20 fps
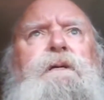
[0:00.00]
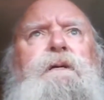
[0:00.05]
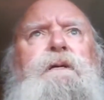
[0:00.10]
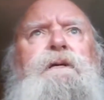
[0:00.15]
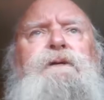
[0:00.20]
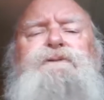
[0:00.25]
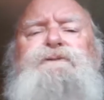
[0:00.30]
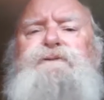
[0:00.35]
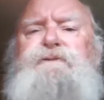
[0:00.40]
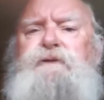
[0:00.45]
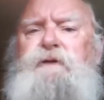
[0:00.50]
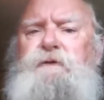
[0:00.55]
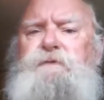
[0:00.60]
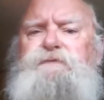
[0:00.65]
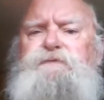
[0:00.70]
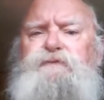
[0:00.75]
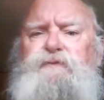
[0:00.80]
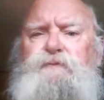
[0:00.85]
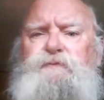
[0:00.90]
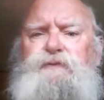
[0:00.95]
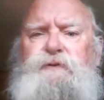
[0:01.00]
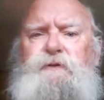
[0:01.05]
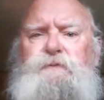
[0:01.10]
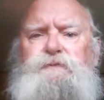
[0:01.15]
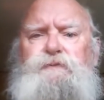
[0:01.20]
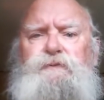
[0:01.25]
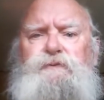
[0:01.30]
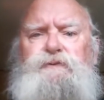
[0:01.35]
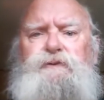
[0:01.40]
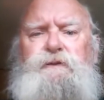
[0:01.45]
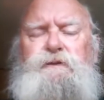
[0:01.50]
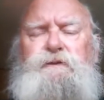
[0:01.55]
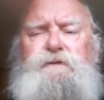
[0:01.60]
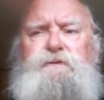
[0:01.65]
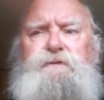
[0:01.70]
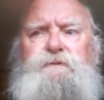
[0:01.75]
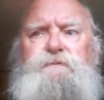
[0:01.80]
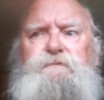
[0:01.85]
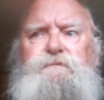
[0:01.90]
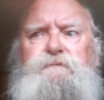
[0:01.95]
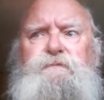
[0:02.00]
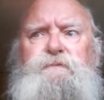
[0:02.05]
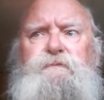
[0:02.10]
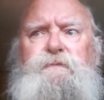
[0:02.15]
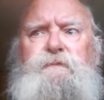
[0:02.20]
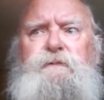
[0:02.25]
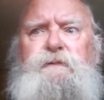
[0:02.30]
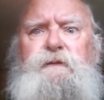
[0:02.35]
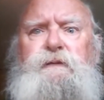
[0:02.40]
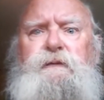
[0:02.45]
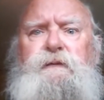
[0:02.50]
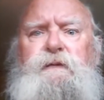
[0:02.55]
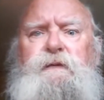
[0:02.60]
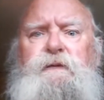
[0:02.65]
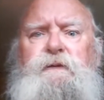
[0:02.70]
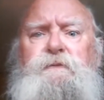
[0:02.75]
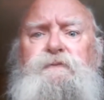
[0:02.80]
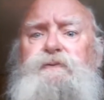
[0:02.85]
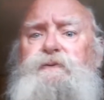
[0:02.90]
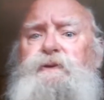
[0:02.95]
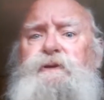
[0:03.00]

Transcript: It's tough for people that for